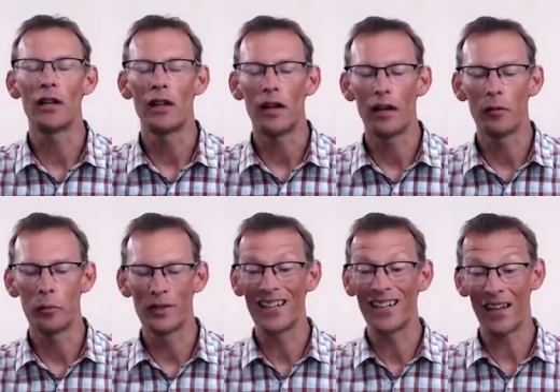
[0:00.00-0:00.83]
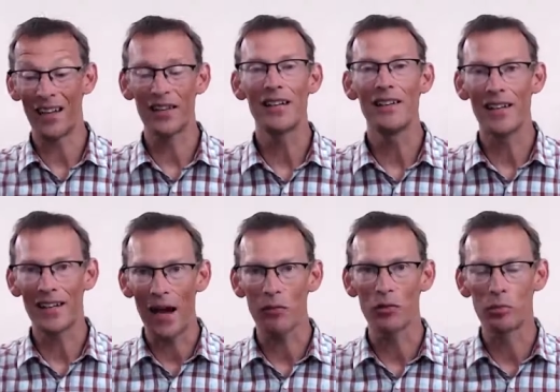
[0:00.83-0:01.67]
and particularly I think in the
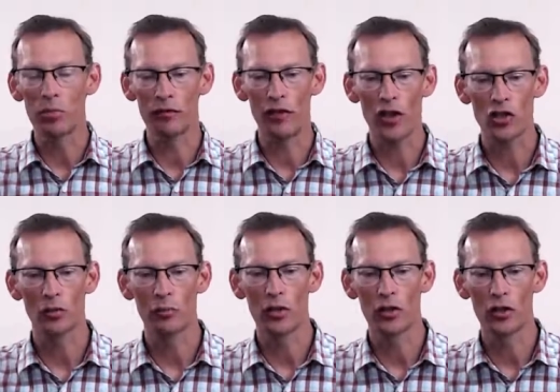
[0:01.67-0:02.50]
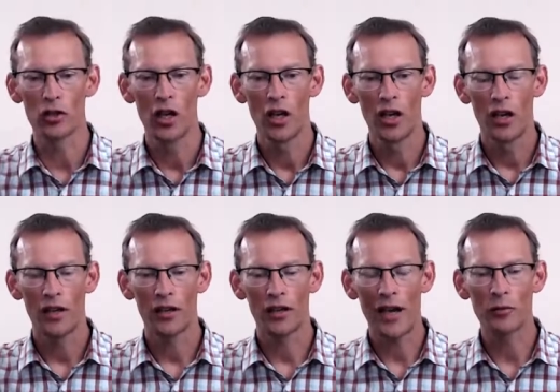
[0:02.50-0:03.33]
accounting profession because
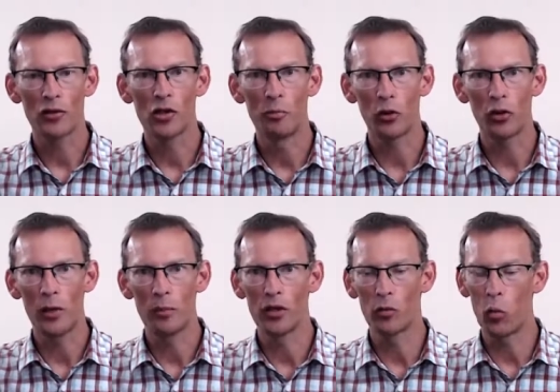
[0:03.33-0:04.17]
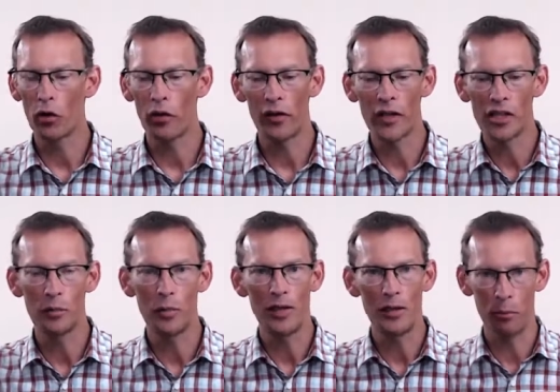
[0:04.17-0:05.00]
accountants, bookkeepers want things to
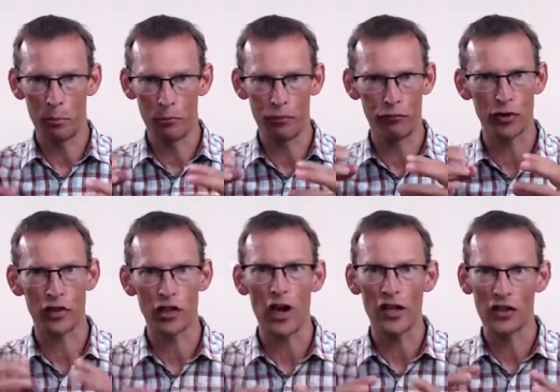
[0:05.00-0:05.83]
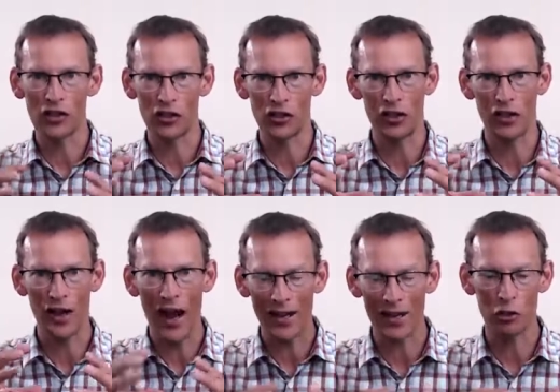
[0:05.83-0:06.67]
be precise and
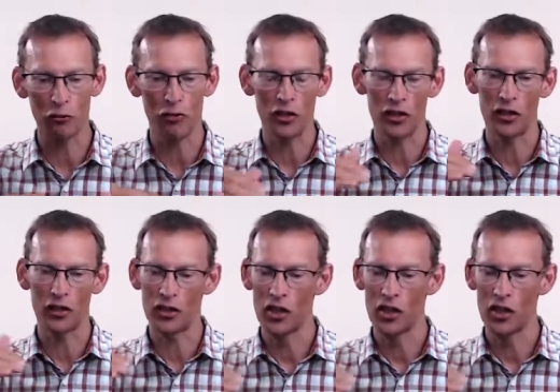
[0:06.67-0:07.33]
accurate, and